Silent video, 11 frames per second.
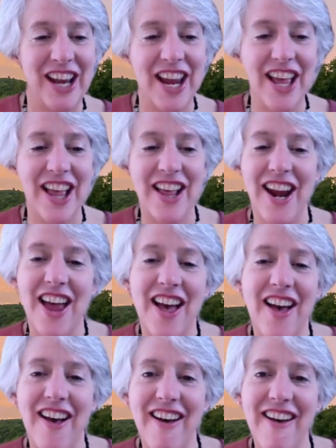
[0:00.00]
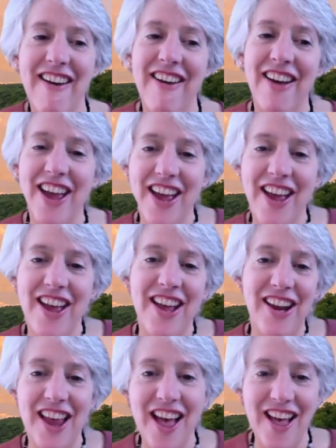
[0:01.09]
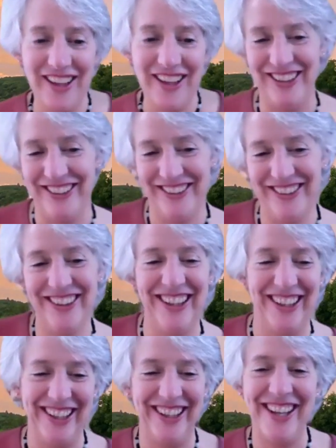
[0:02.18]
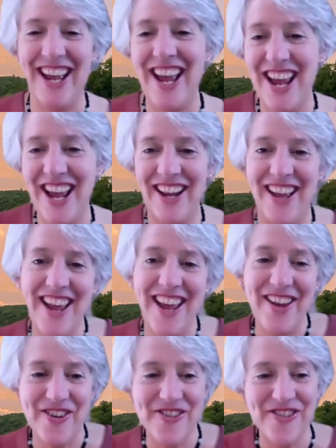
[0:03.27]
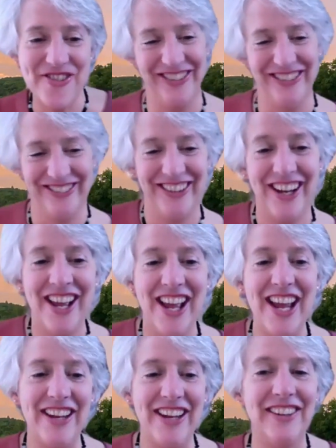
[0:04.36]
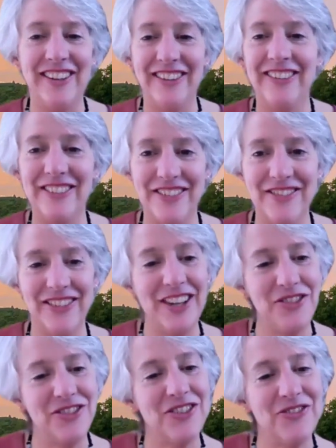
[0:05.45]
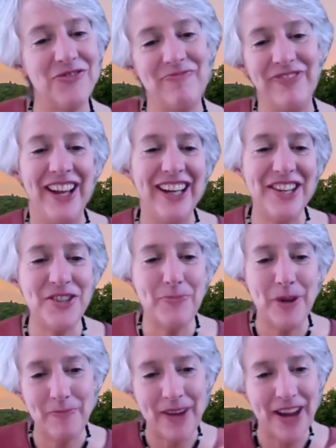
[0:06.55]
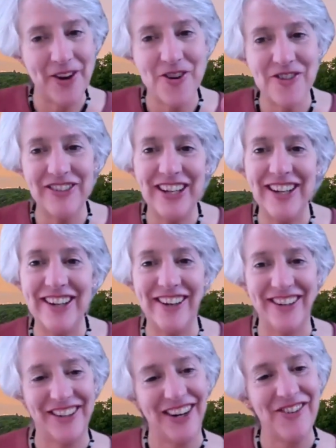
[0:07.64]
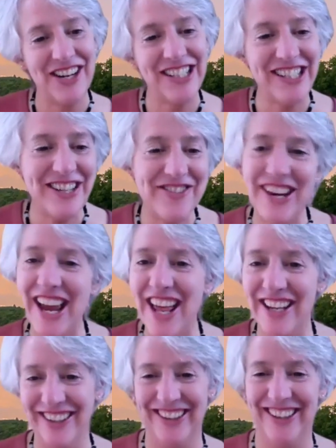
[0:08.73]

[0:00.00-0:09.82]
Ayla, Ayla, Ayla, oh. Hey, get your butt back over here. I want to see you again.